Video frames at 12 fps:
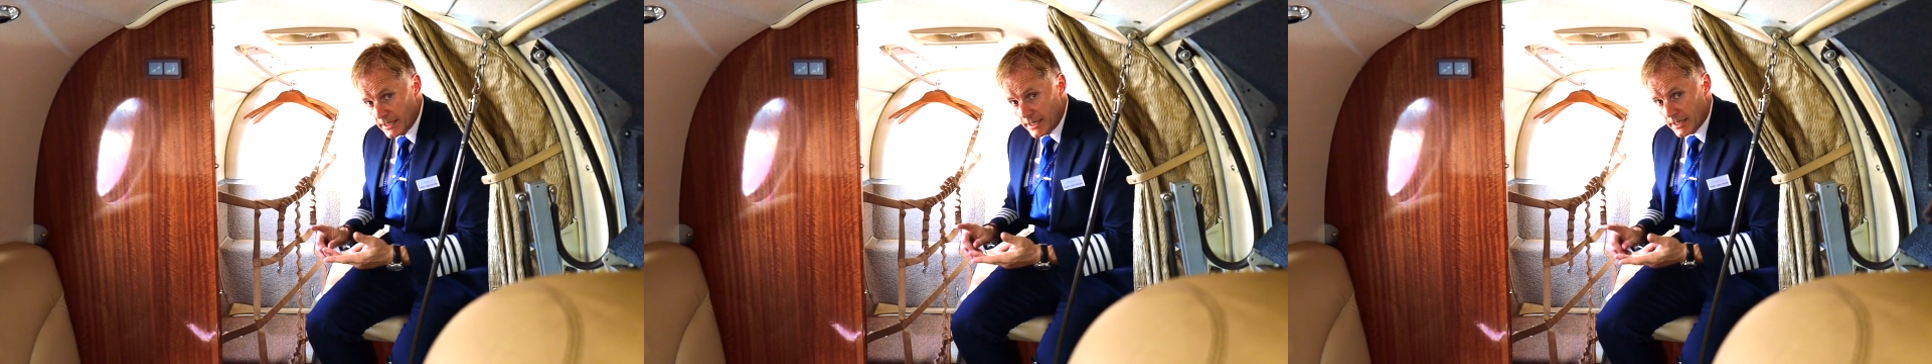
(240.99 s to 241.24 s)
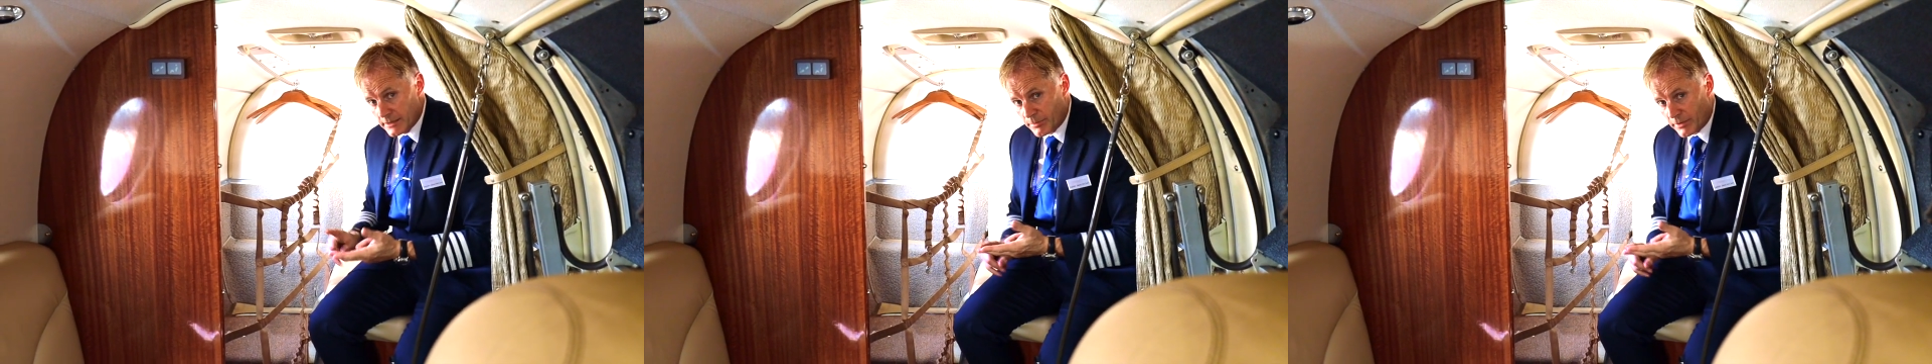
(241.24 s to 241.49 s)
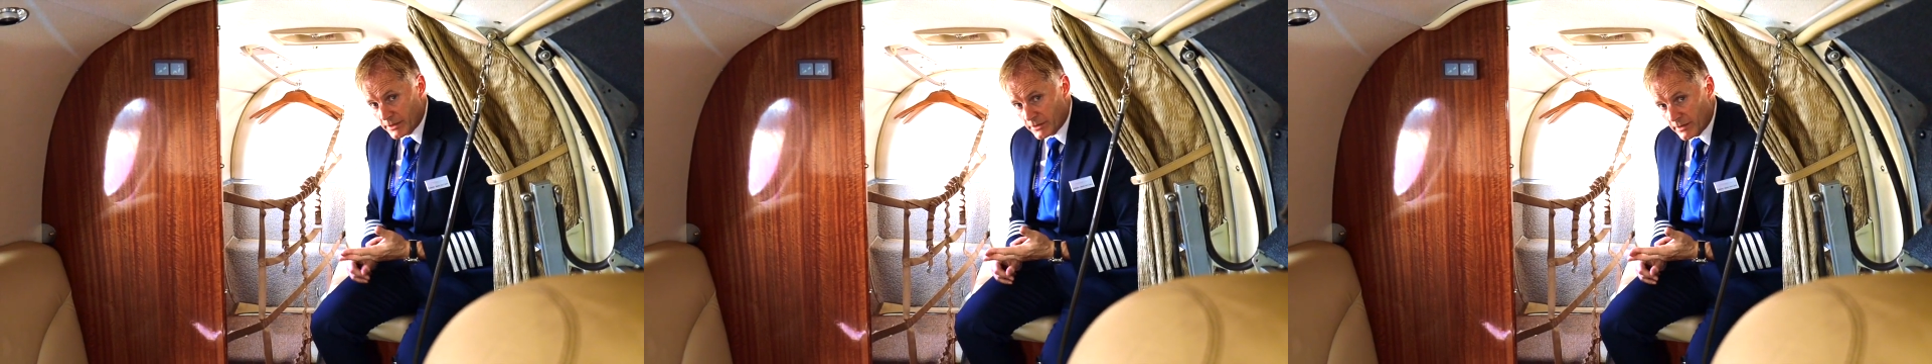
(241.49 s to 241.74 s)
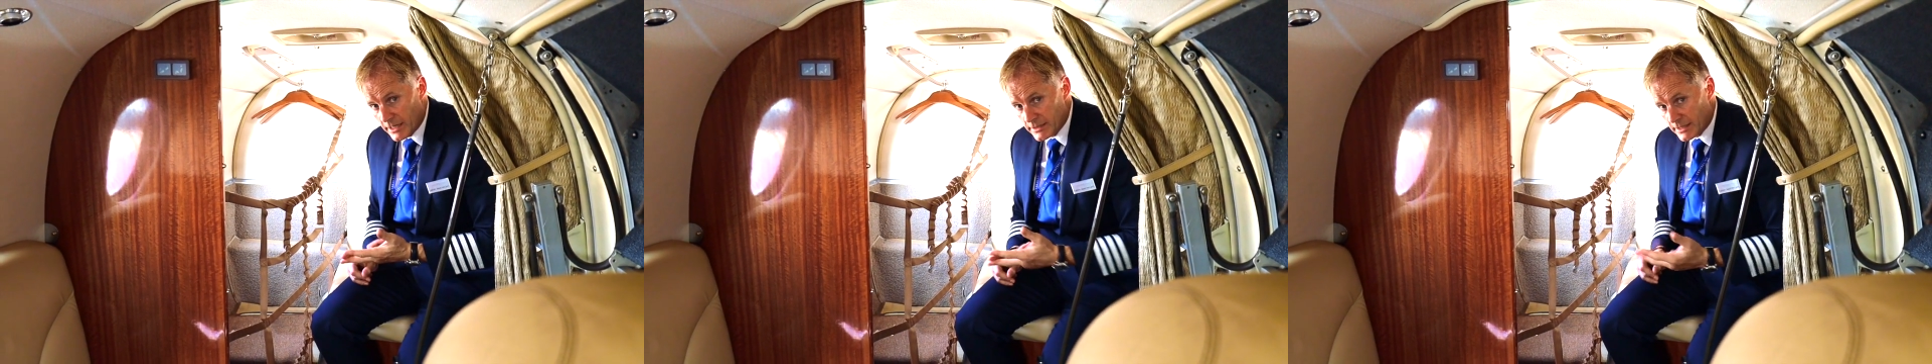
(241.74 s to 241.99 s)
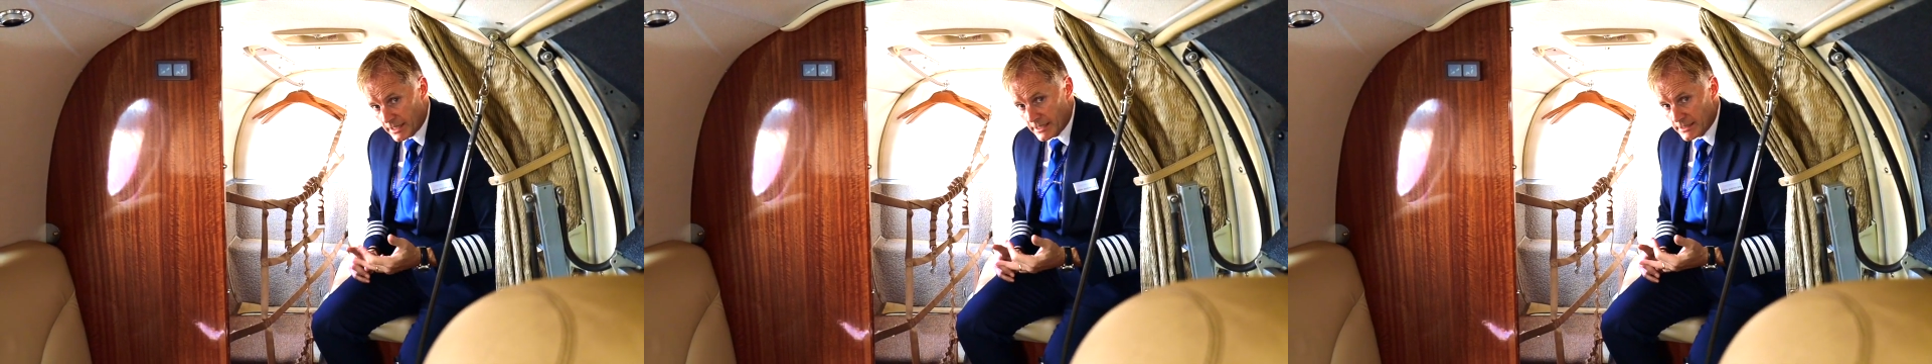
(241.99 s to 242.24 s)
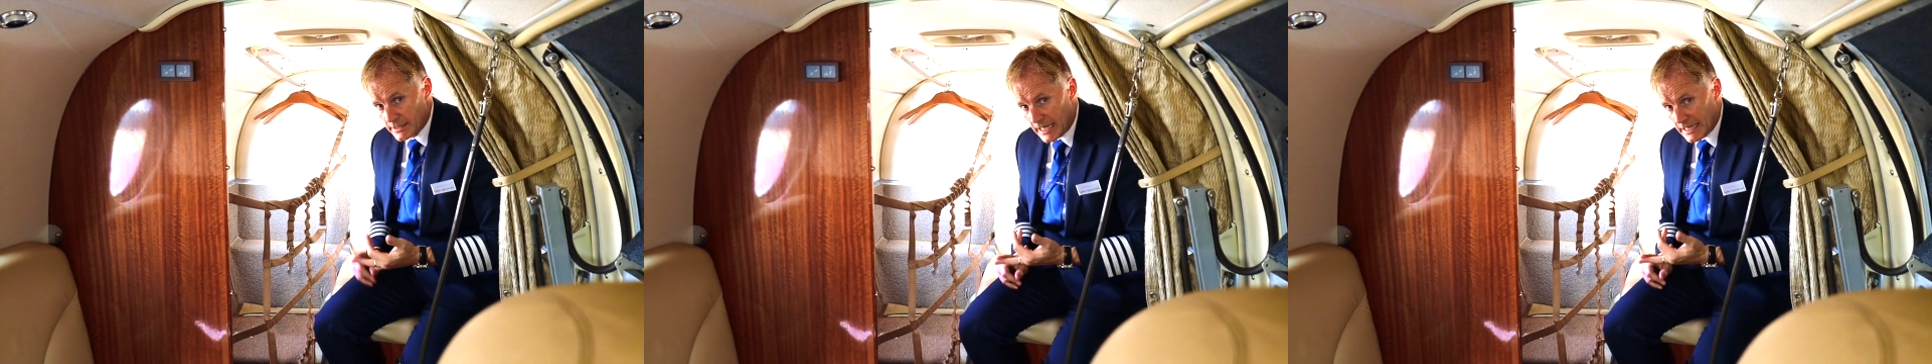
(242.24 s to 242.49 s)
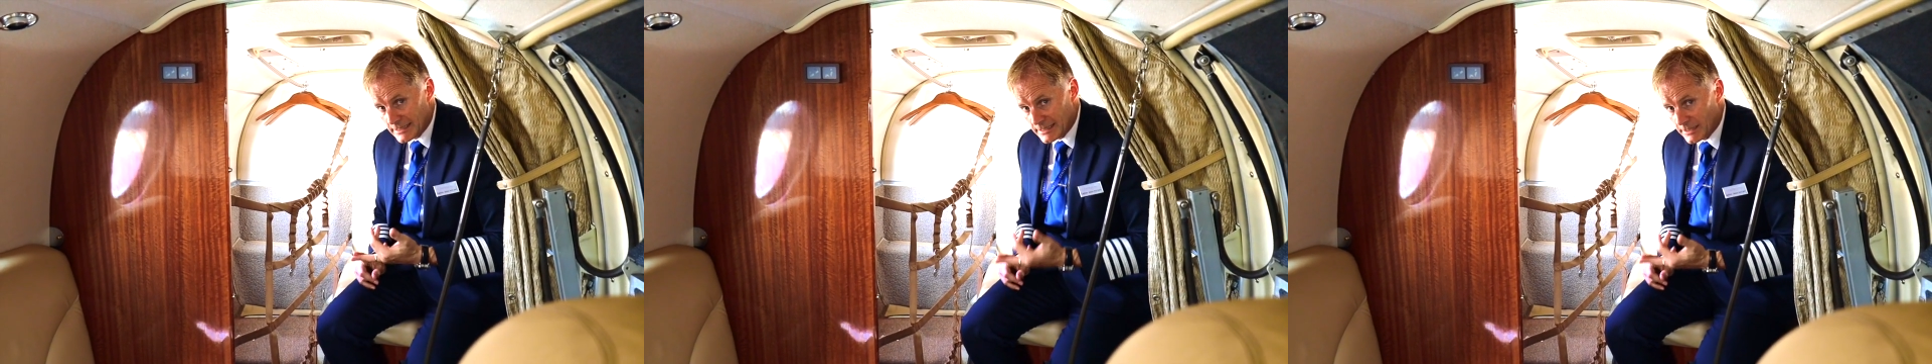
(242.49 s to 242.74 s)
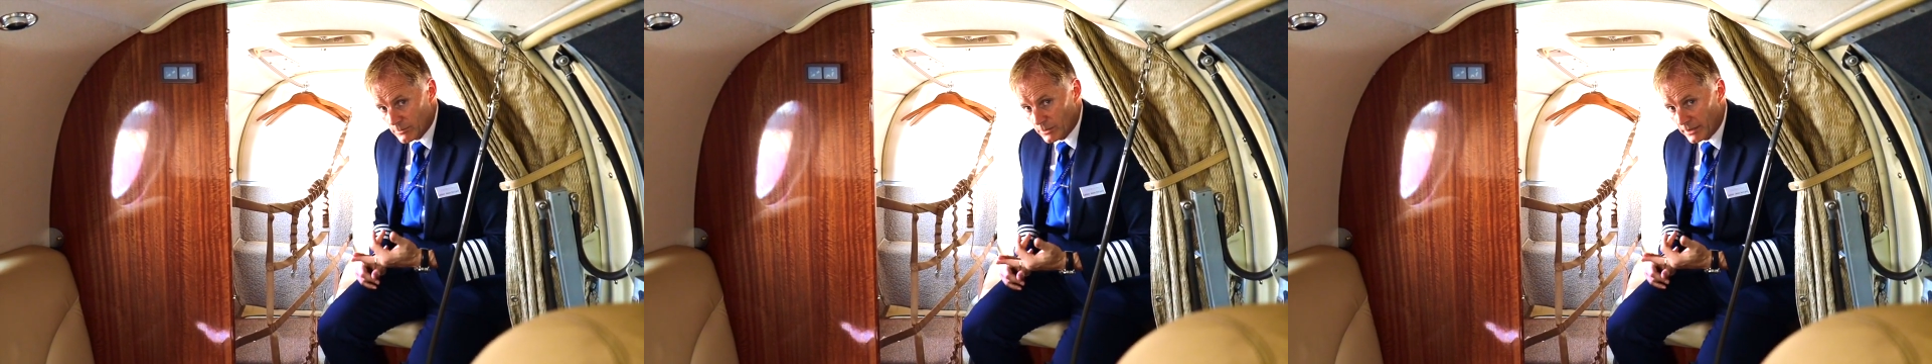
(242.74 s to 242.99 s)
it's pressurized and it's
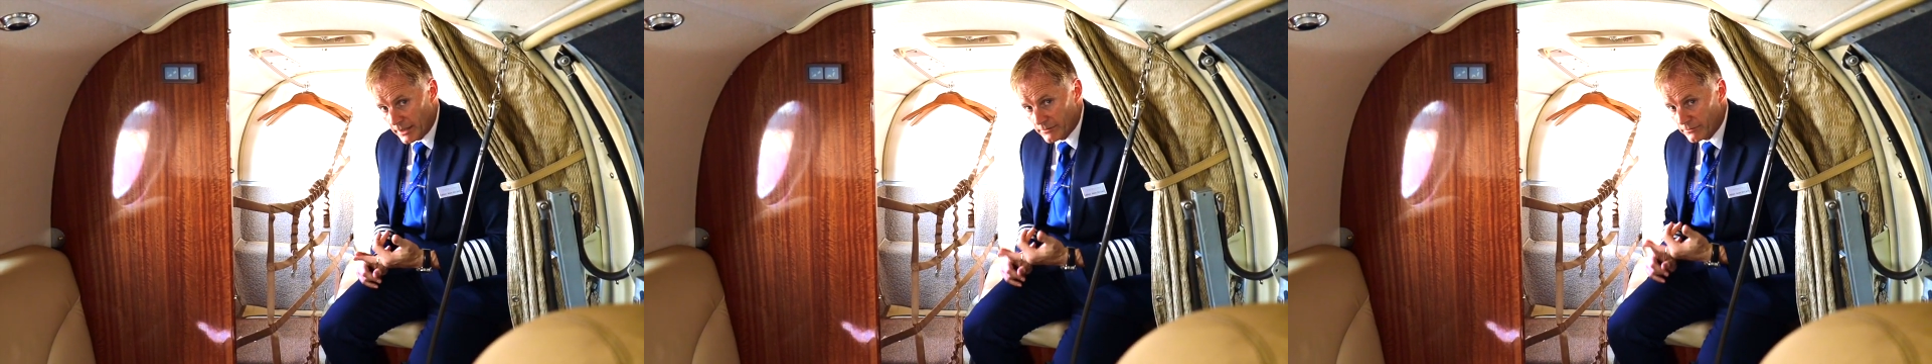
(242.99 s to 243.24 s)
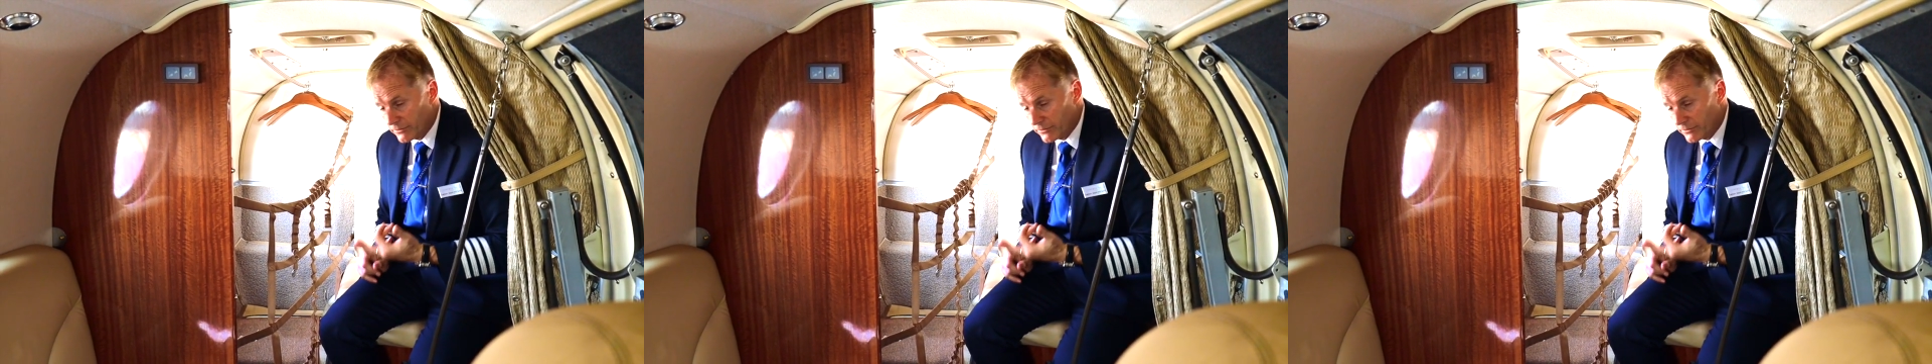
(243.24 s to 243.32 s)
accessible in